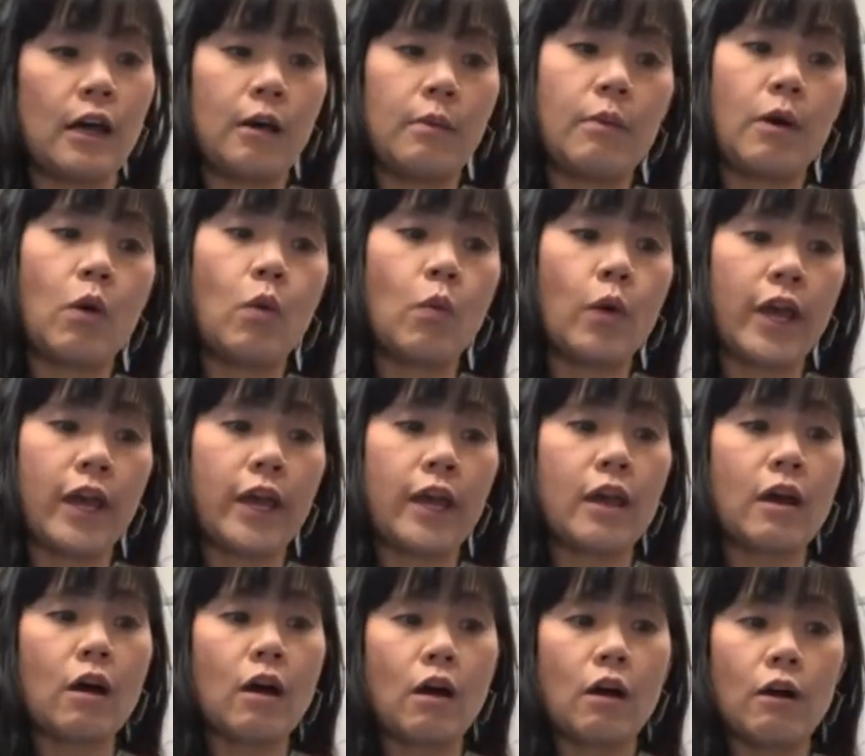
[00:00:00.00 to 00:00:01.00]
uh, a
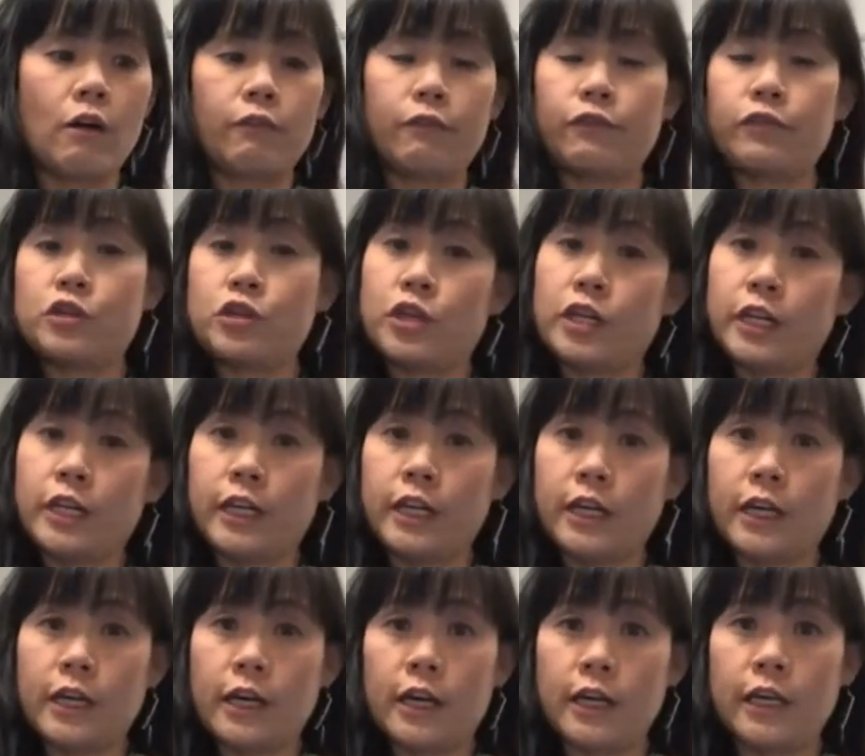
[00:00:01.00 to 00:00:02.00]
way of
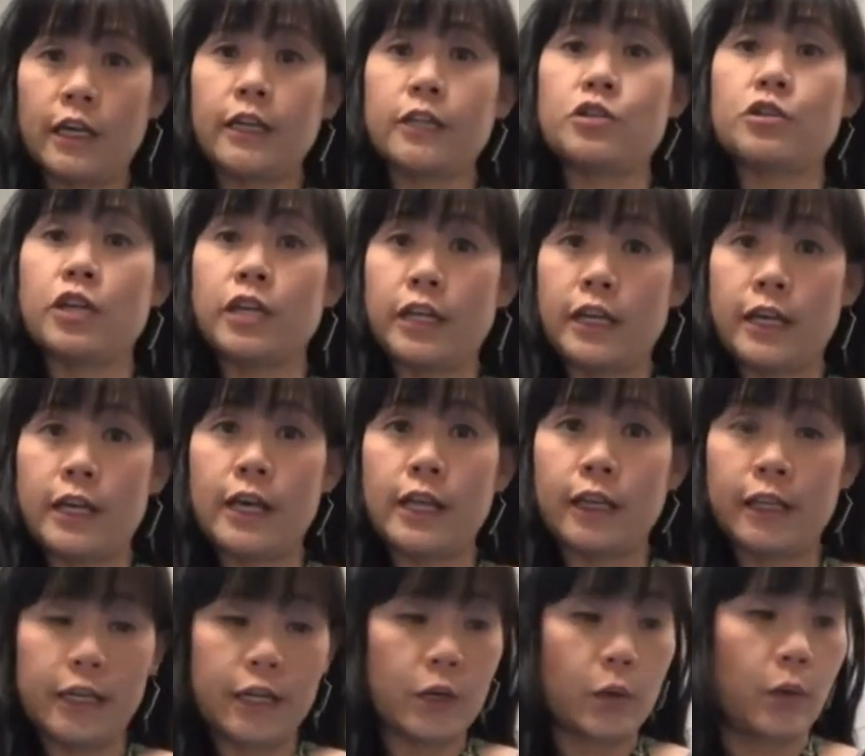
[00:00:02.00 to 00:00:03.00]
treating heat
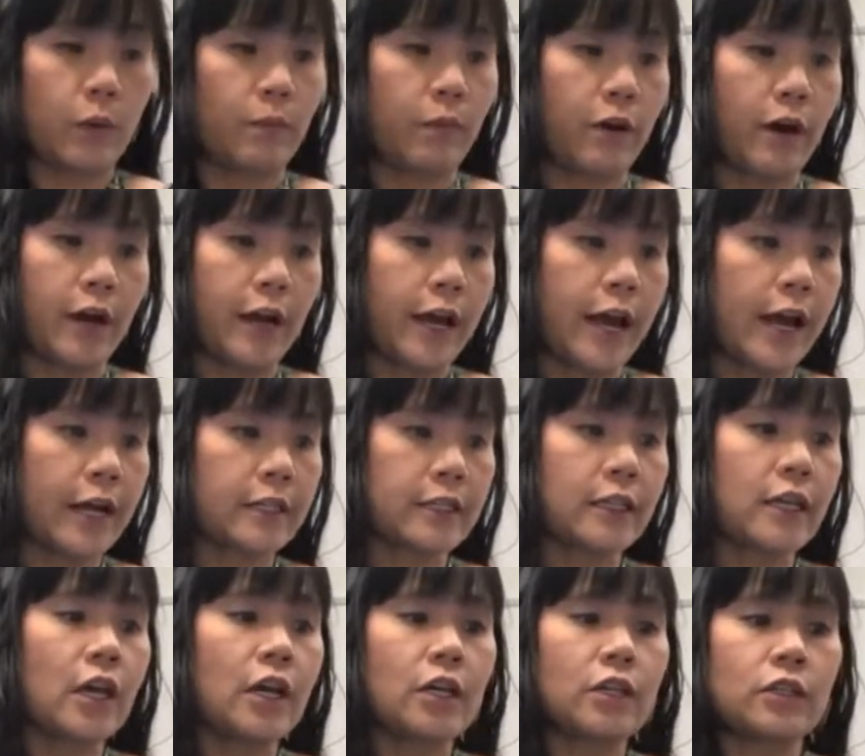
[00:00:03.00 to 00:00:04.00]
treating liquid
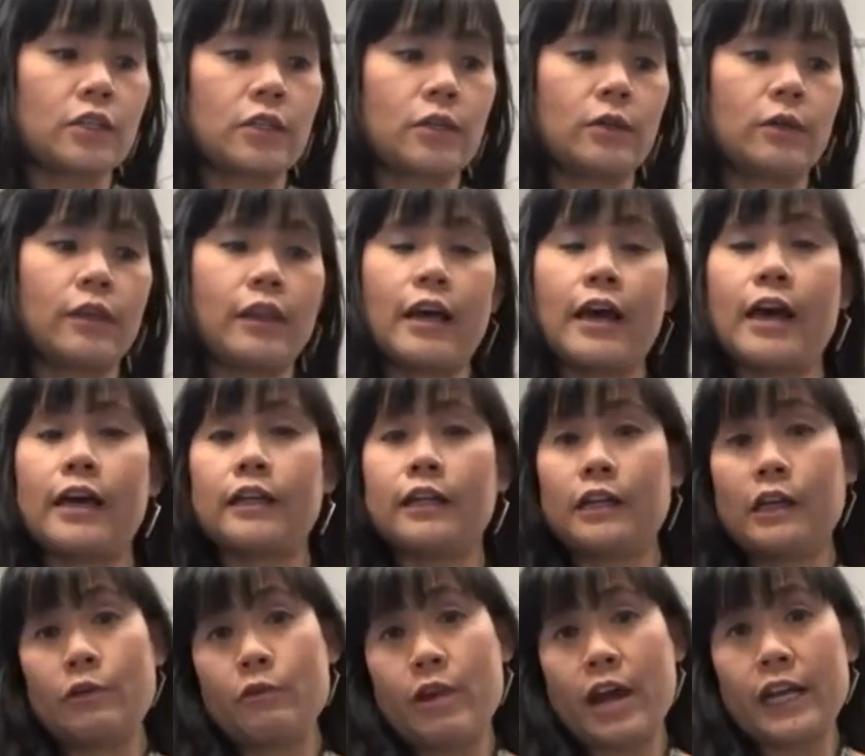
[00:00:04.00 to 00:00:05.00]
products so
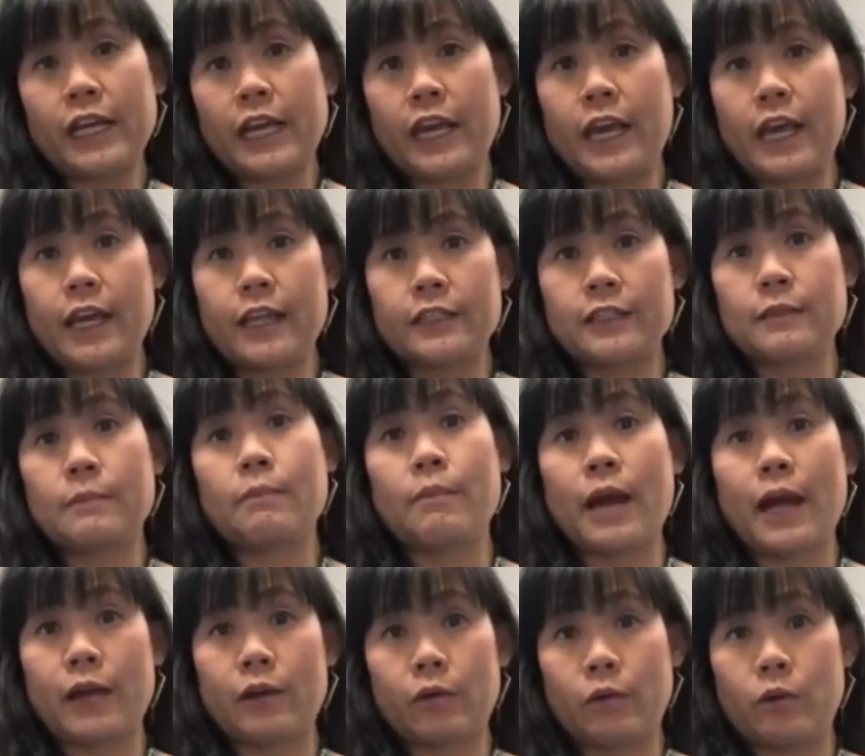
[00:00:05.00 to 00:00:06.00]
that it eradicates
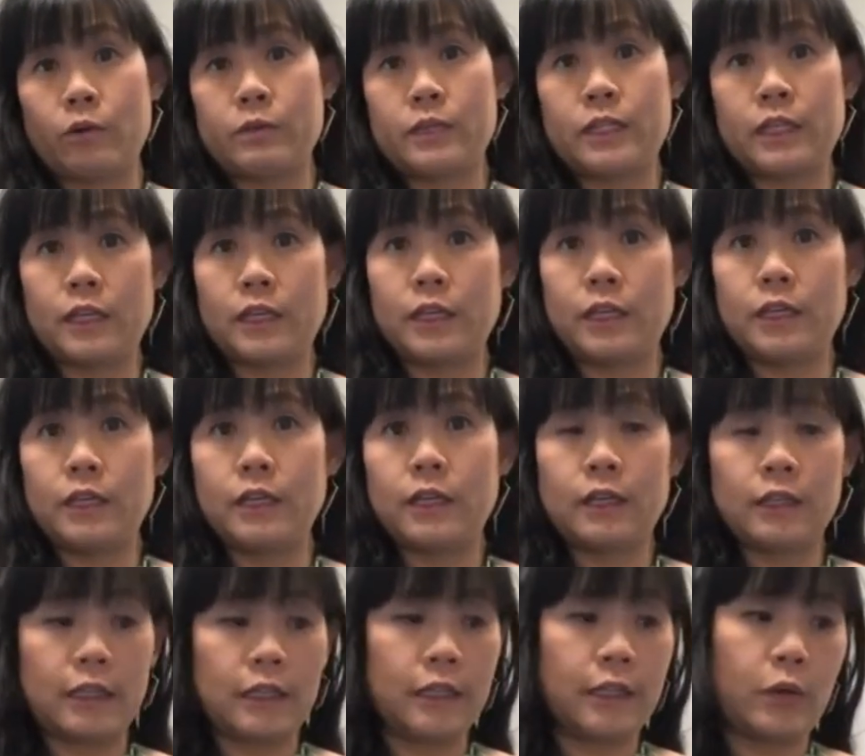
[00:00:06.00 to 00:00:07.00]
microbes
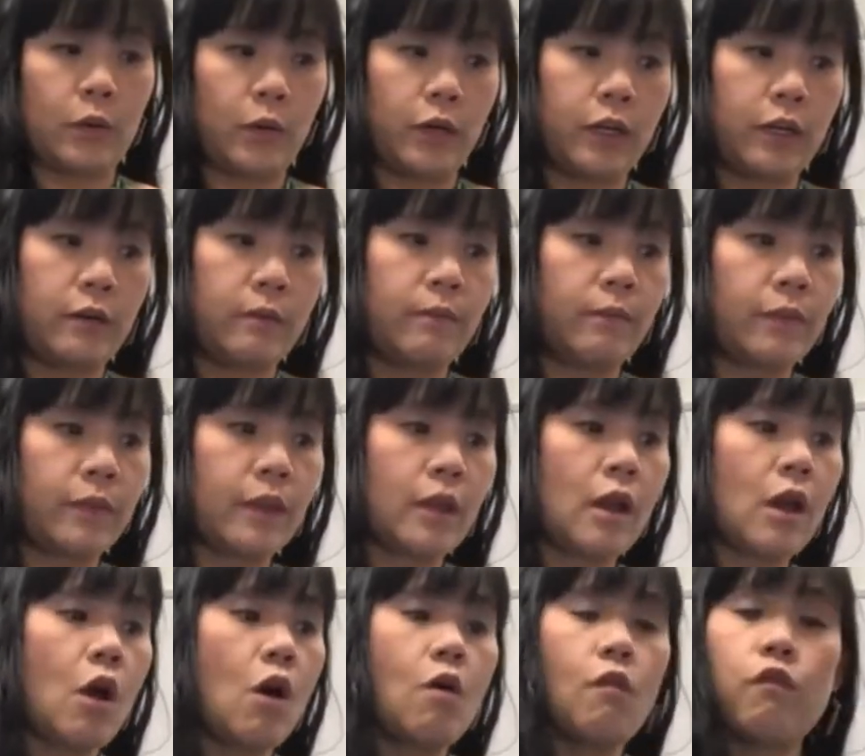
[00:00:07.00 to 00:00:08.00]
in the liquid
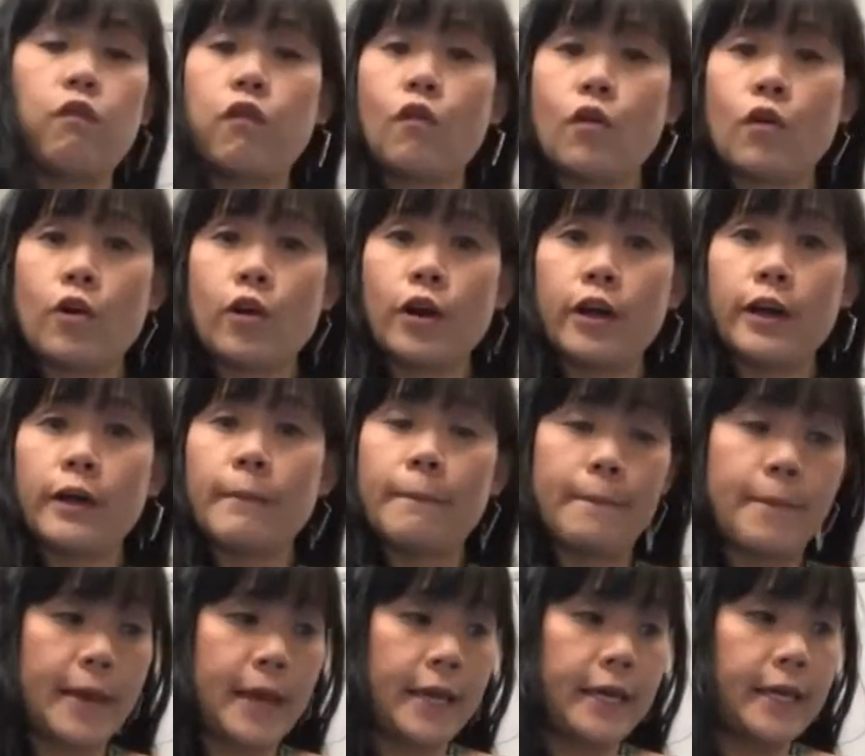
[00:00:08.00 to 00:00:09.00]

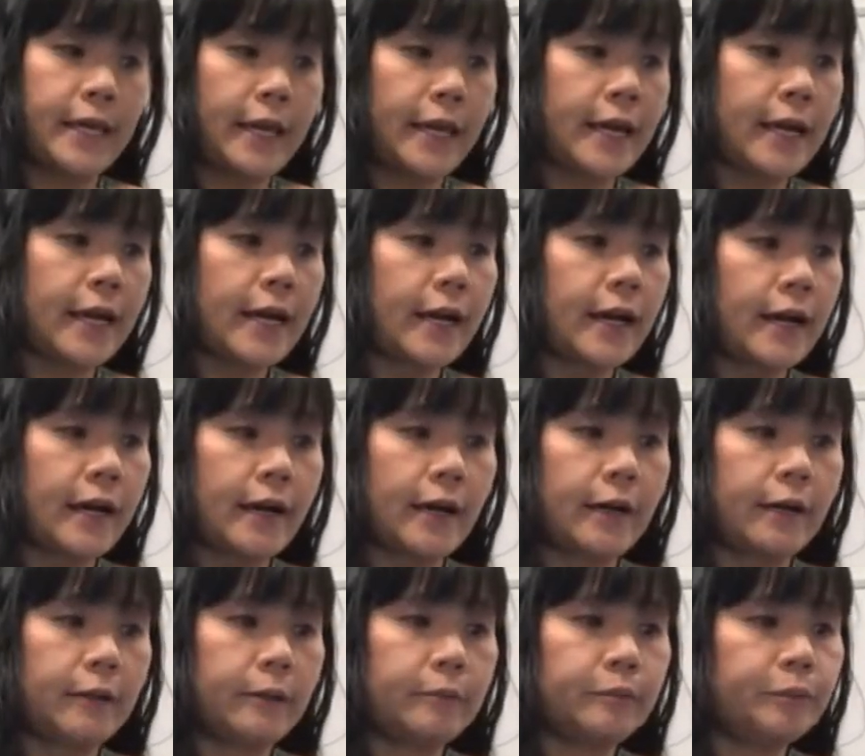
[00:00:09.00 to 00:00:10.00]
for baking,
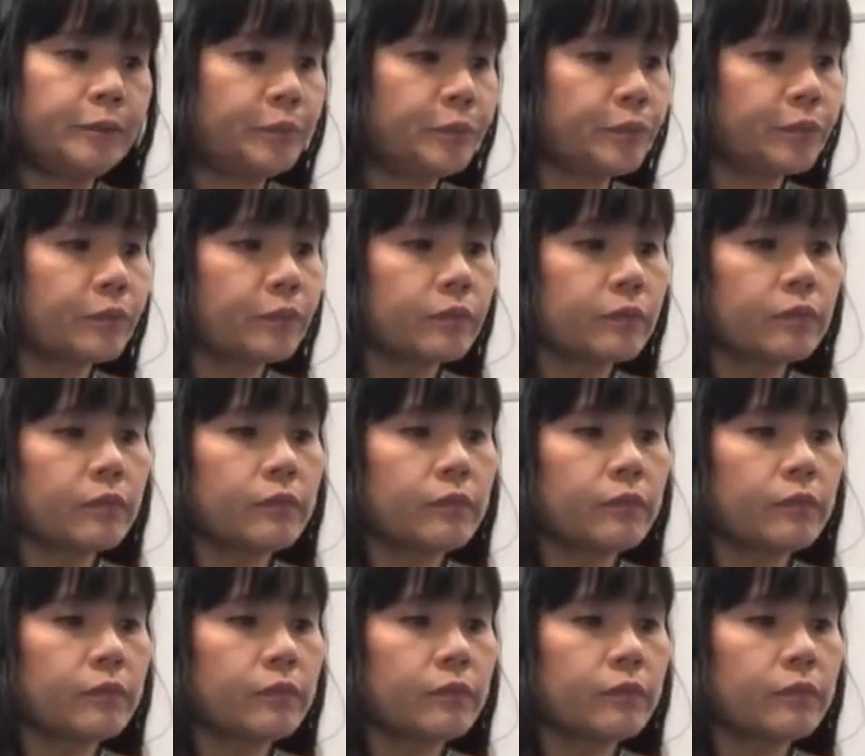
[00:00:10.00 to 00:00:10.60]
um,